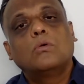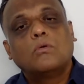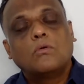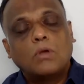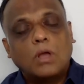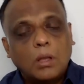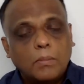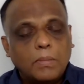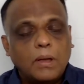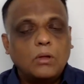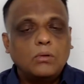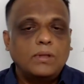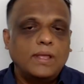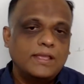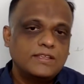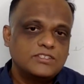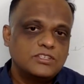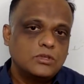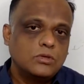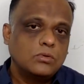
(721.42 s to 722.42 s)
about
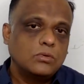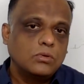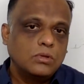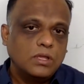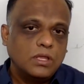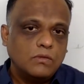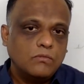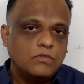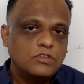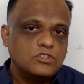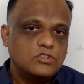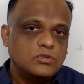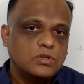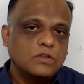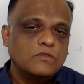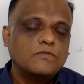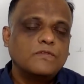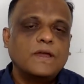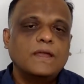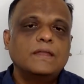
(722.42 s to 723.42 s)
SEO in which you can
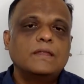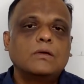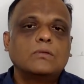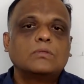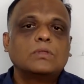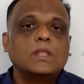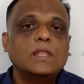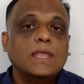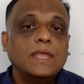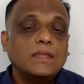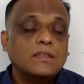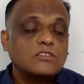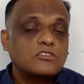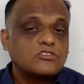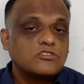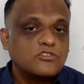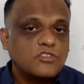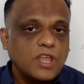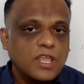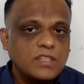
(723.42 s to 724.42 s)
find out the latest
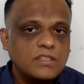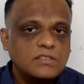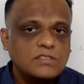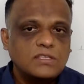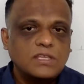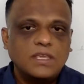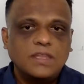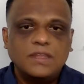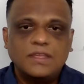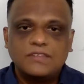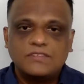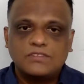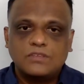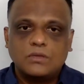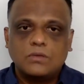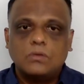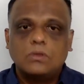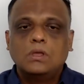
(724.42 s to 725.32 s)
trends in SEO.